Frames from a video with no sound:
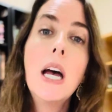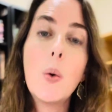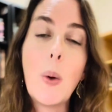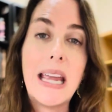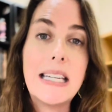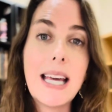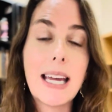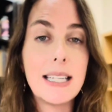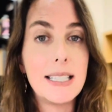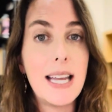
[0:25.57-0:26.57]
Wake
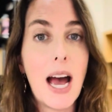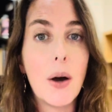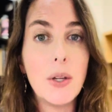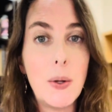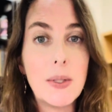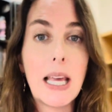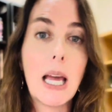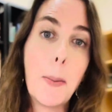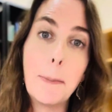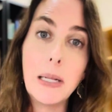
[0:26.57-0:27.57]
Tech is now using
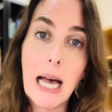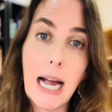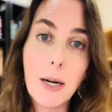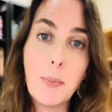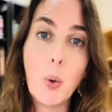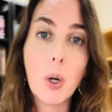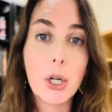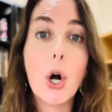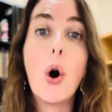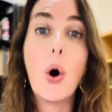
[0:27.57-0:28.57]

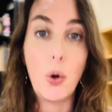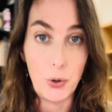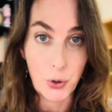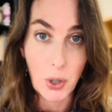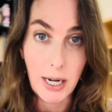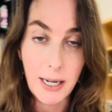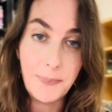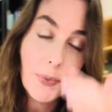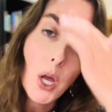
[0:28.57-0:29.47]
Blackboard Ultra,